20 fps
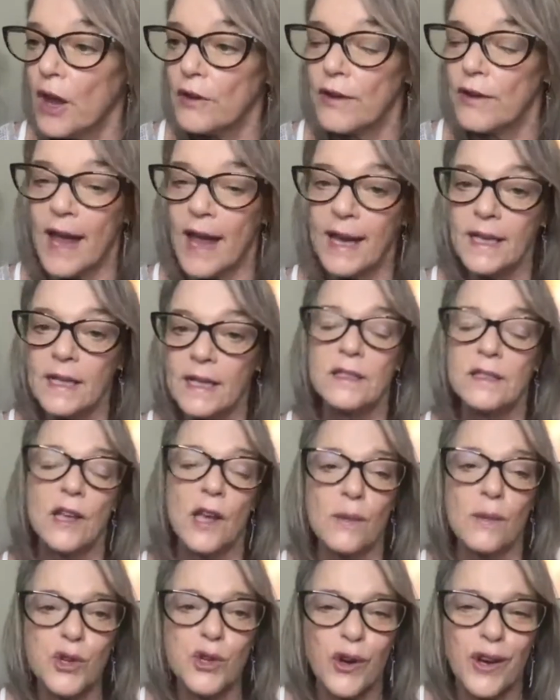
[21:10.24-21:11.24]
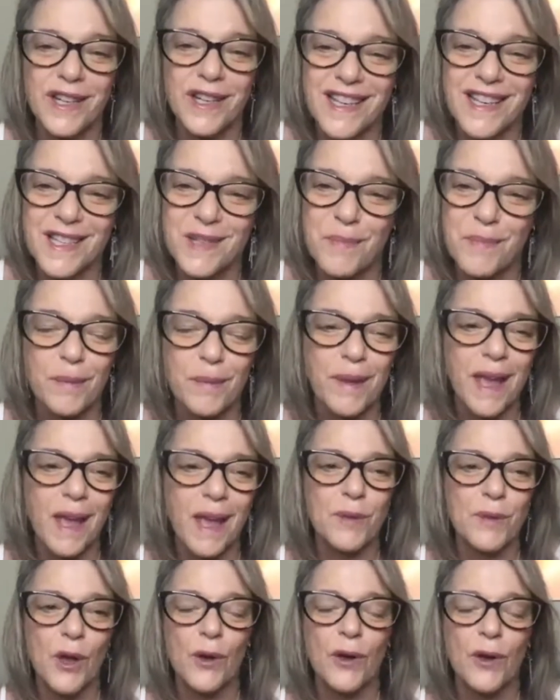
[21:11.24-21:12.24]
All right, come join us.
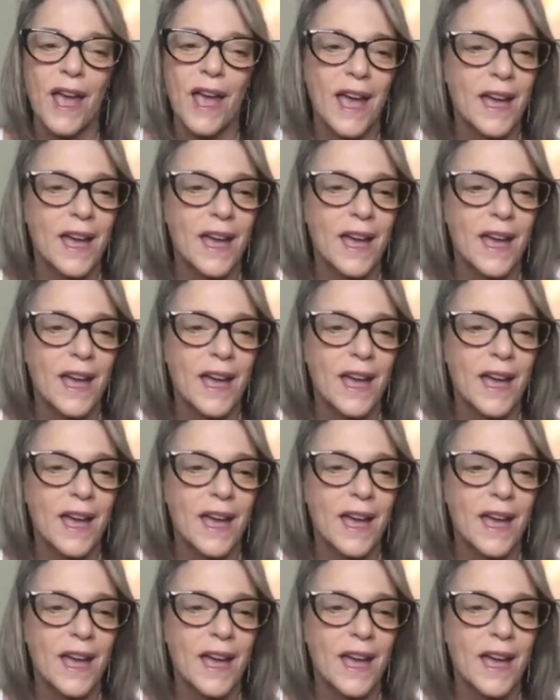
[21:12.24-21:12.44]
Birmingham Yoga